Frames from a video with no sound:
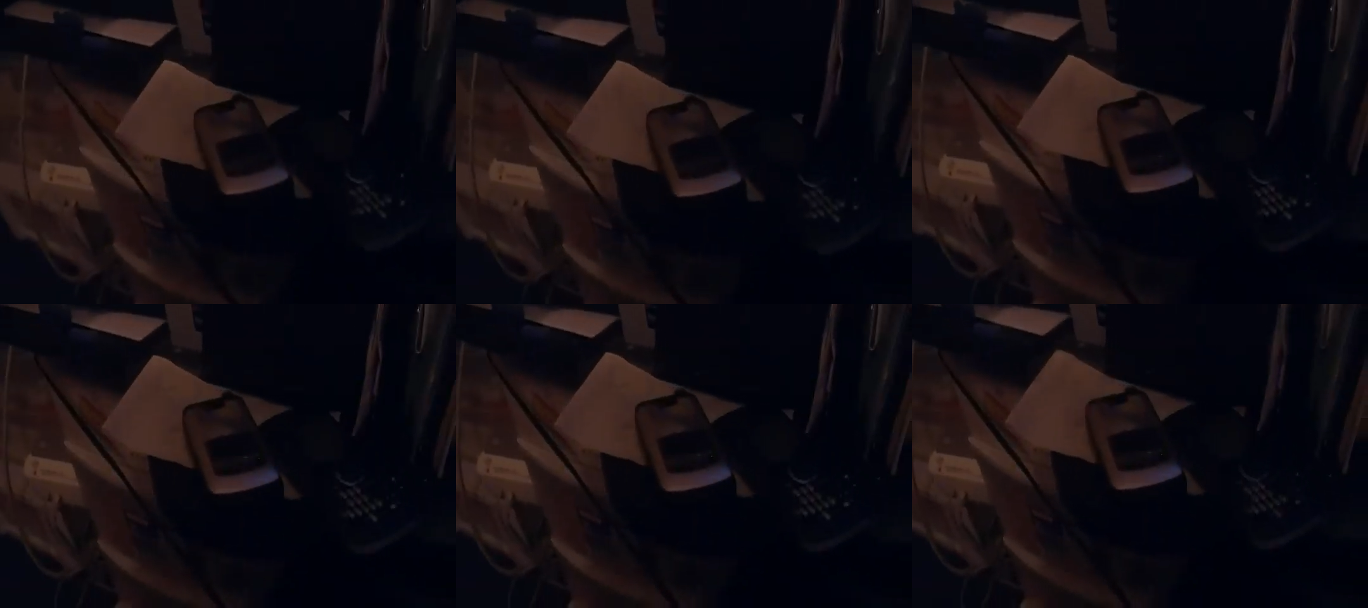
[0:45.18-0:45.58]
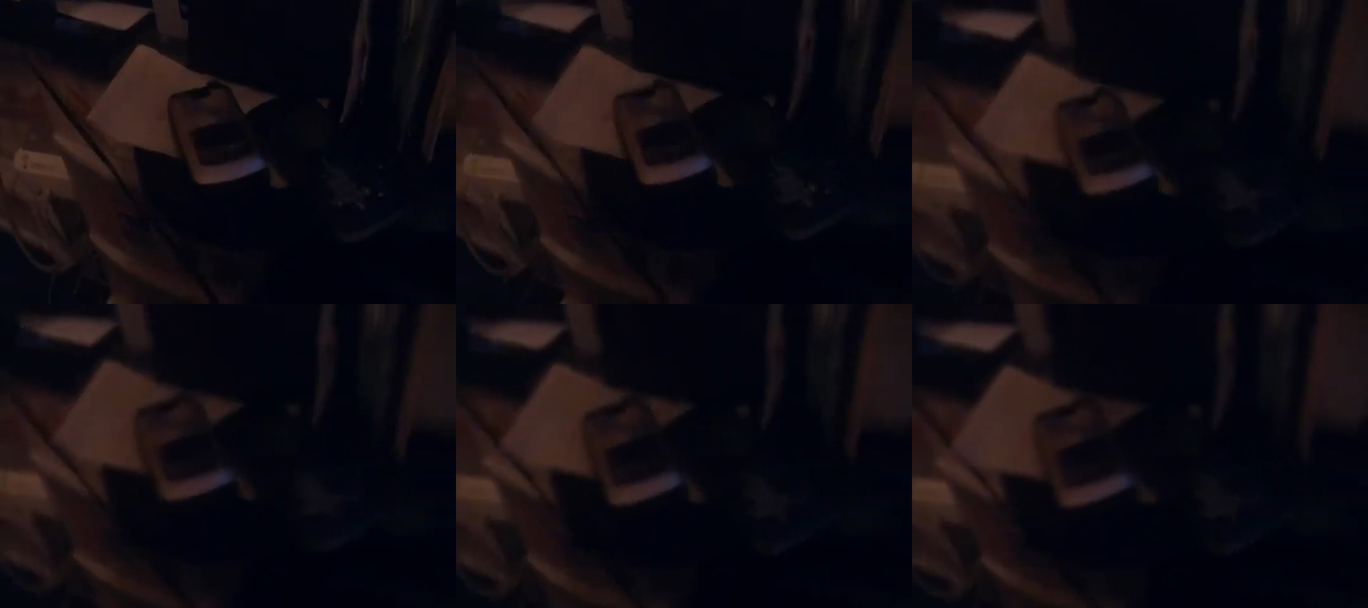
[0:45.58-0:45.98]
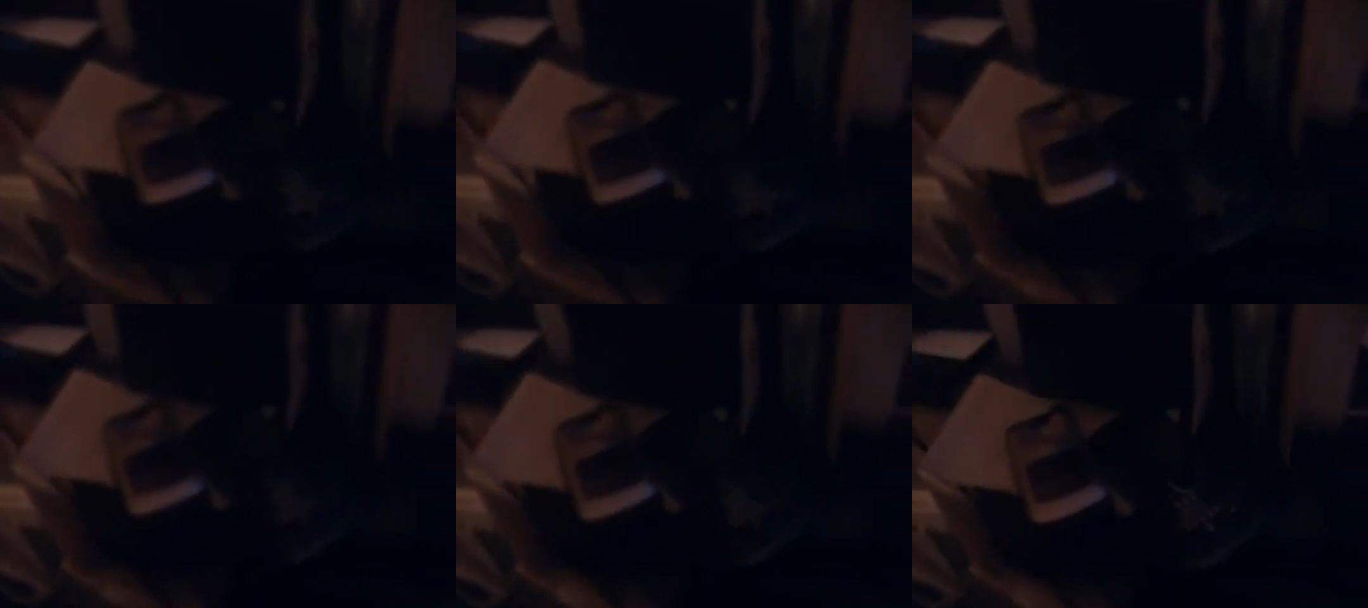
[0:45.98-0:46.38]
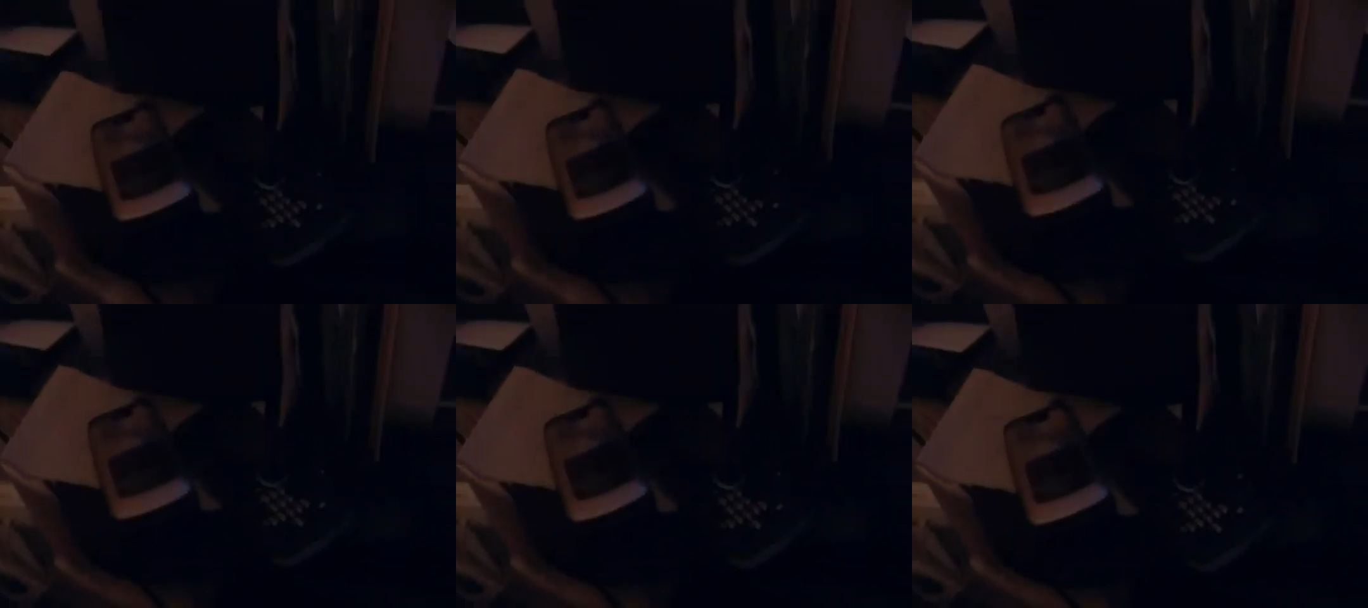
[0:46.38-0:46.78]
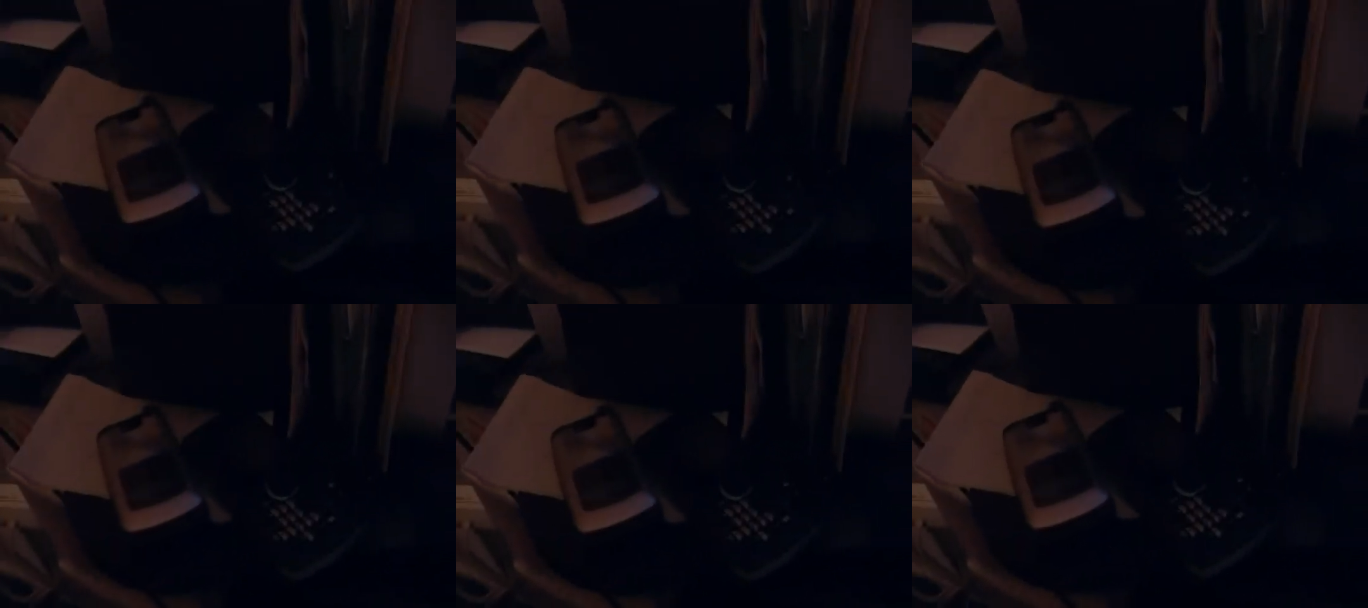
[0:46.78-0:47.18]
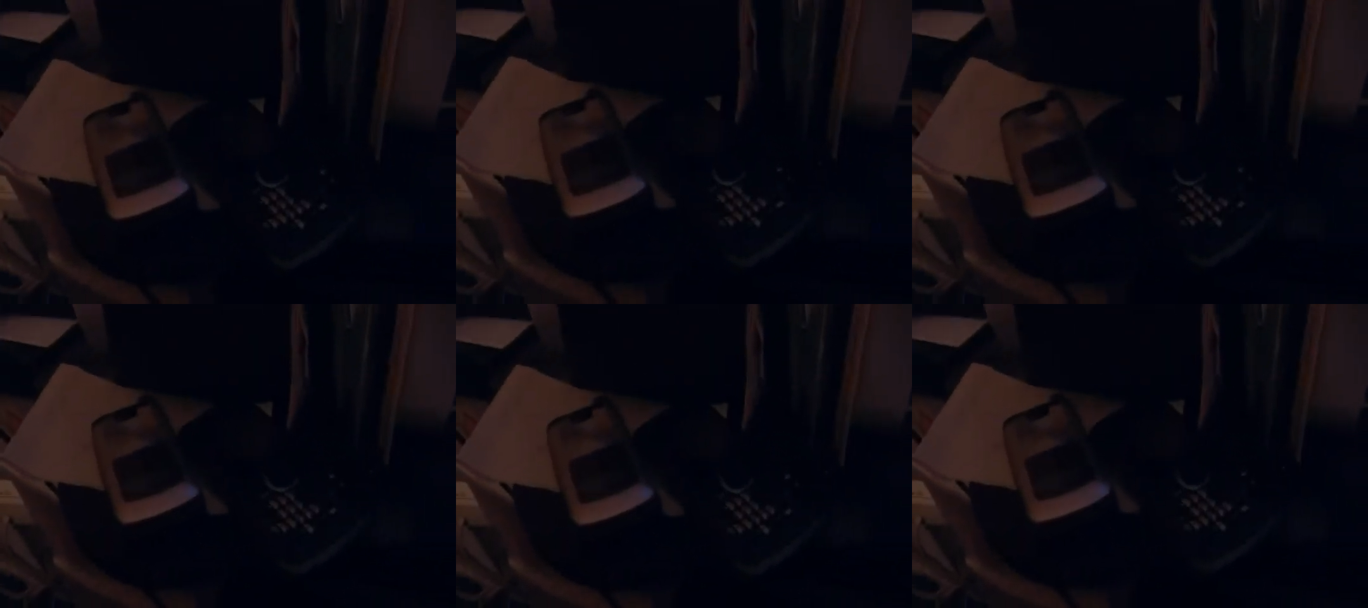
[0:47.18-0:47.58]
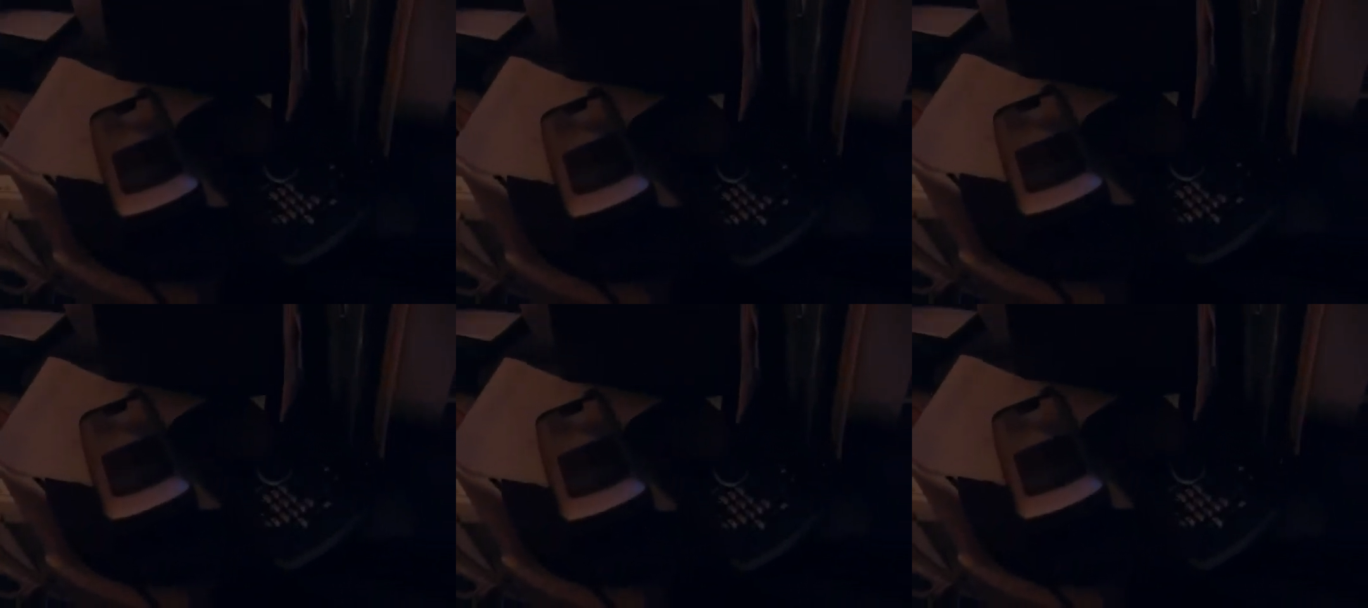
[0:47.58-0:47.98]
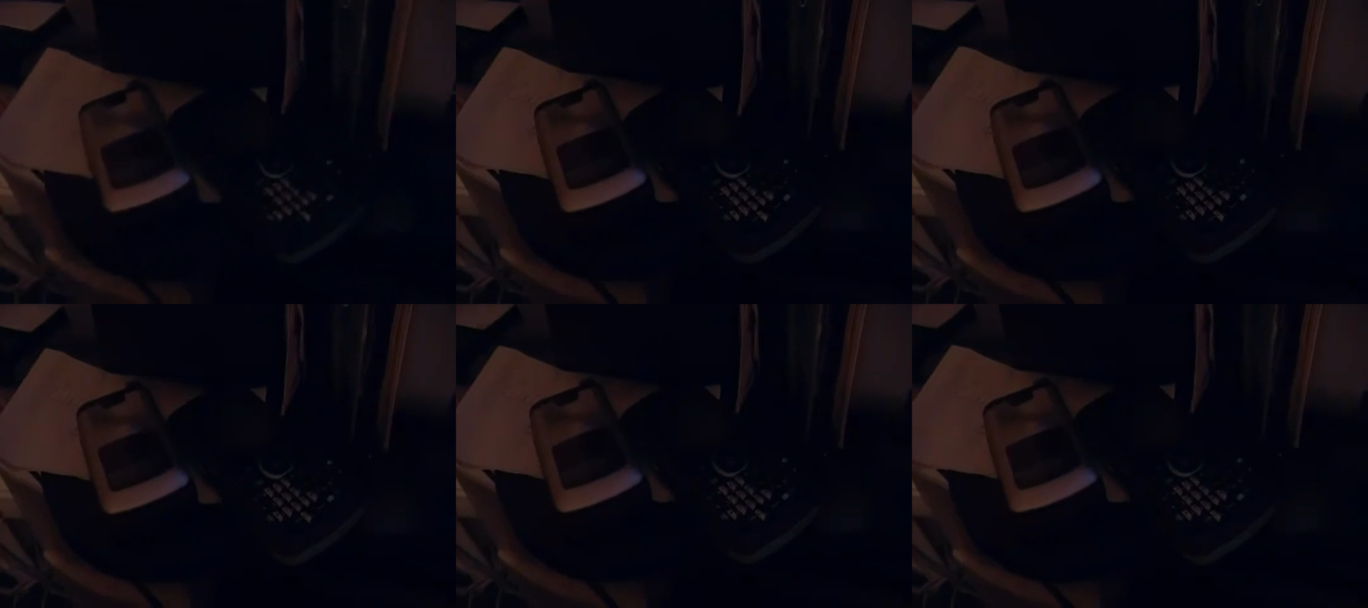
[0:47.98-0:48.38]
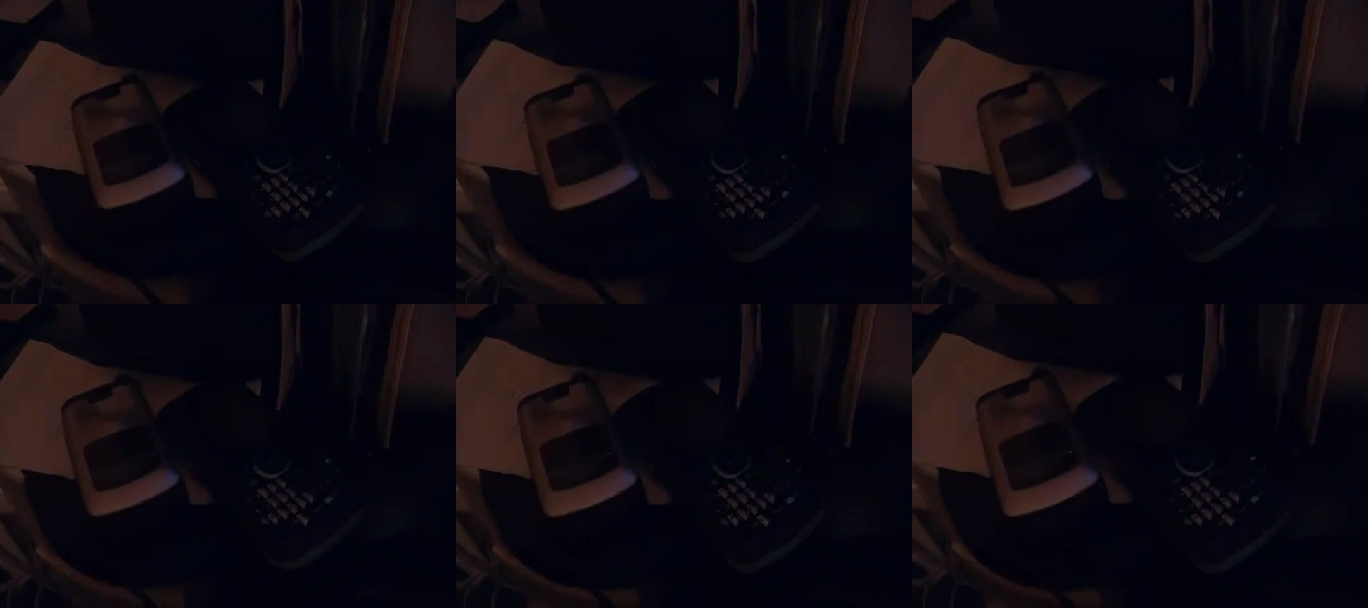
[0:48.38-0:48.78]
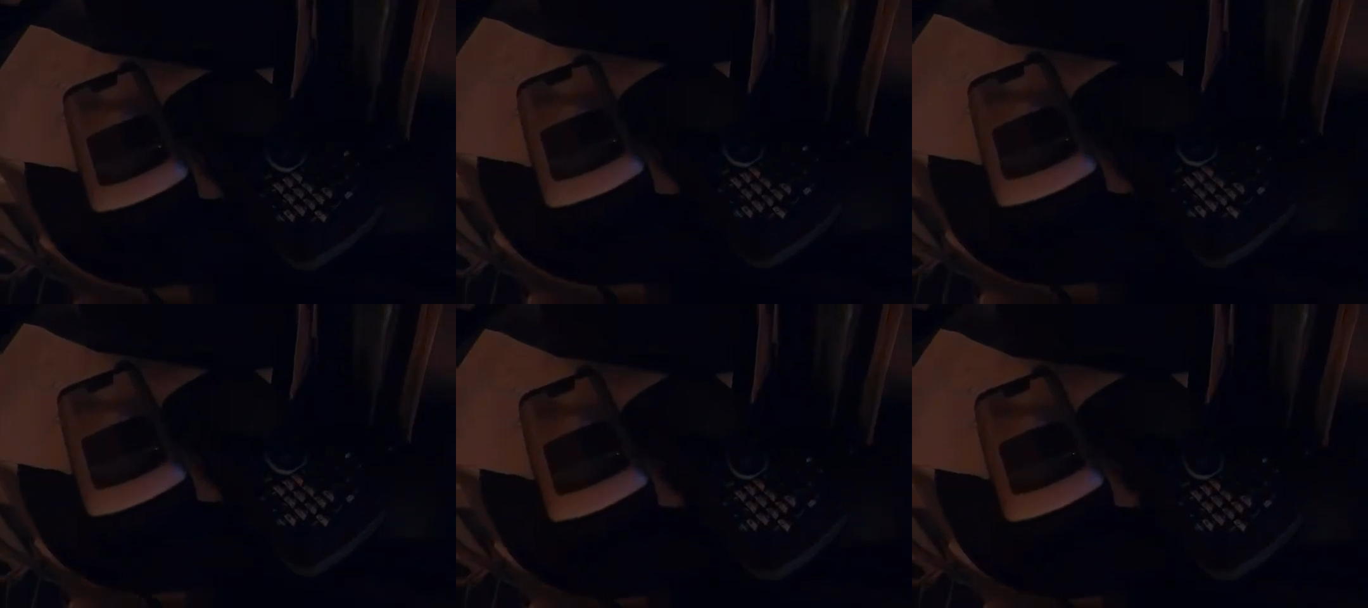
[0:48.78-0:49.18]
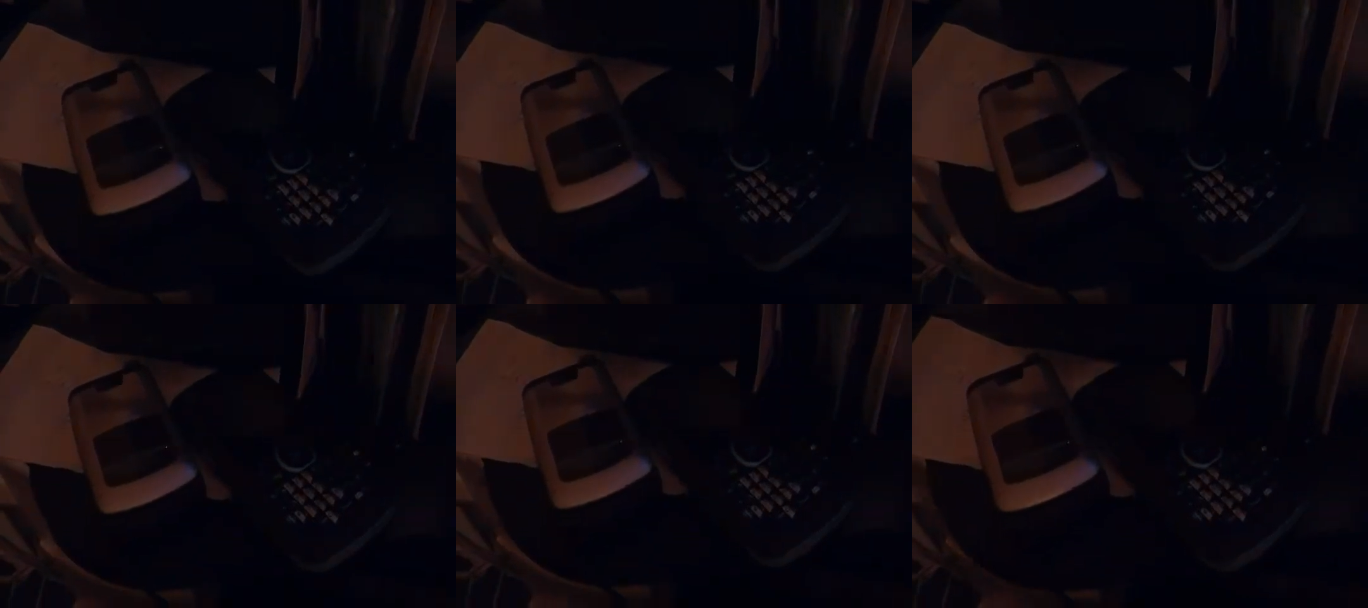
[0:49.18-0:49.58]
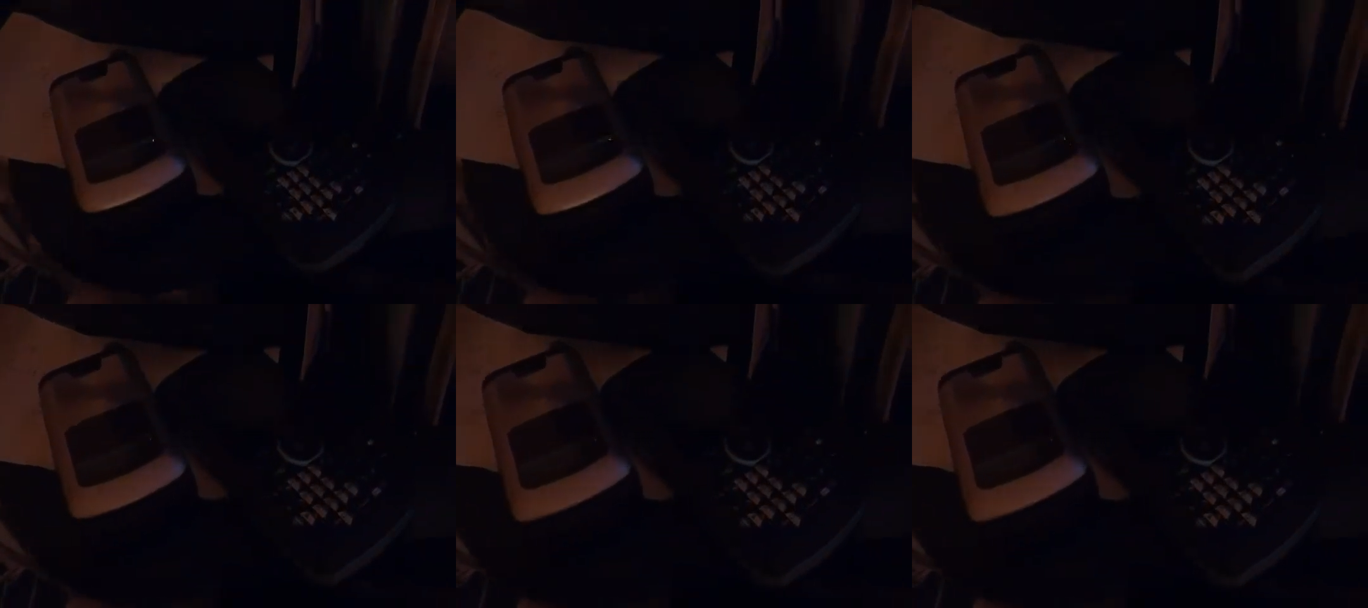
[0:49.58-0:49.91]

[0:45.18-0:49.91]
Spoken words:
(no speaker visible)